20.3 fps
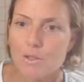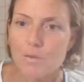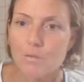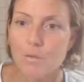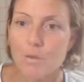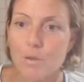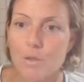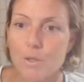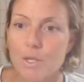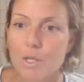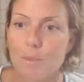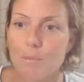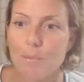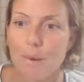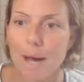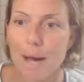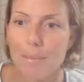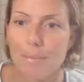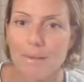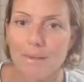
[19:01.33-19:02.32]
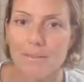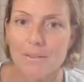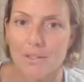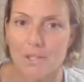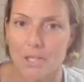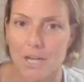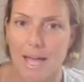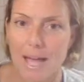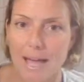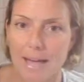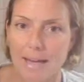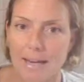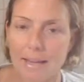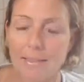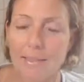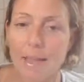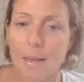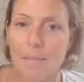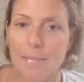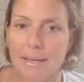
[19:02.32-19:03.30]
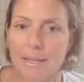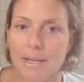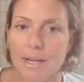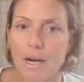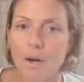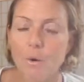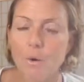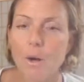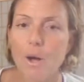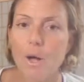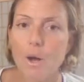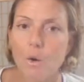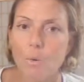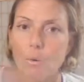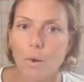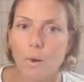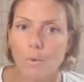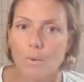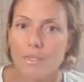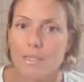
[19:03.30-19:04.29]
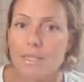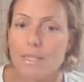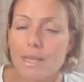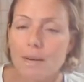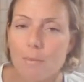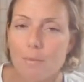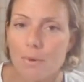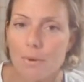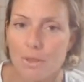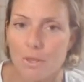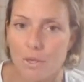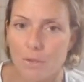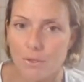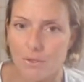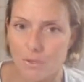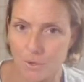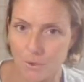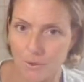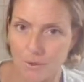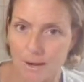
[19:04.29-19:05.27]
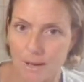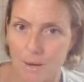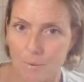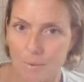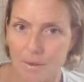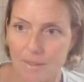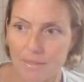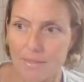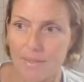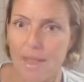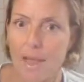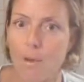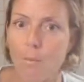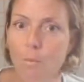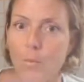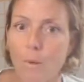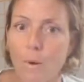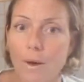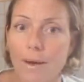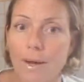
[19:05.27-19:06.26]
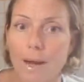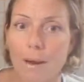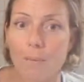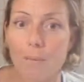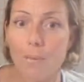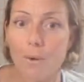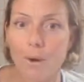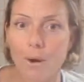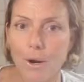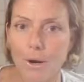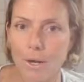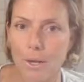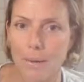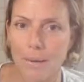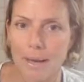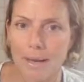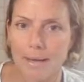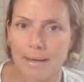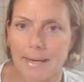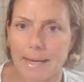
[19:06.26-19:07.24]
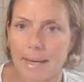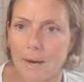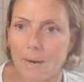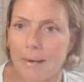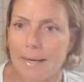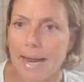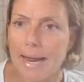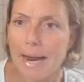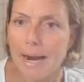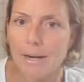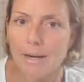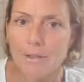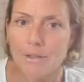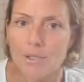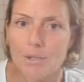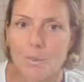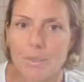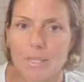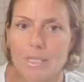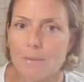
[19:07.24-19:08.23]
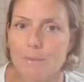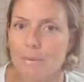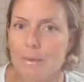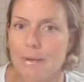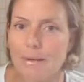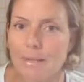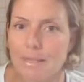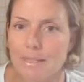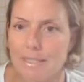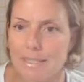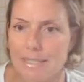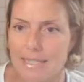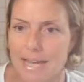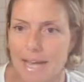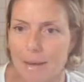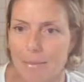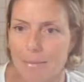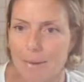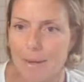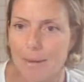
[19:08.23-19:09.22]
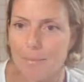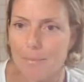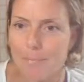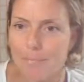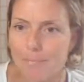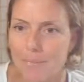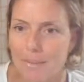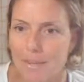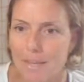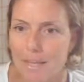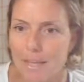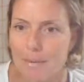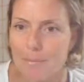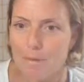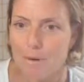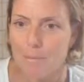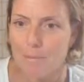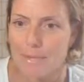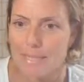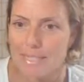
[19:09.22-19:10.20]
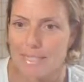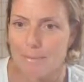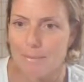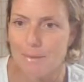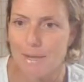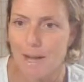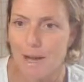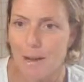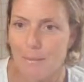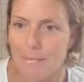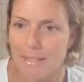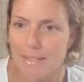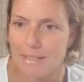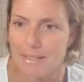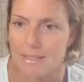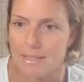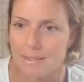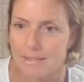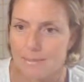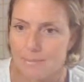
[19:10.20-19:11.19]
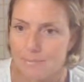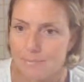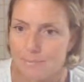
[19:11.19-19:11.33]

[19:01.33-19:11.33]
So if you could, pop it in the chat and let me know. What was the number that you started out with, and what number are you at now? And how did you experience the tapping? I'm going to read some comments.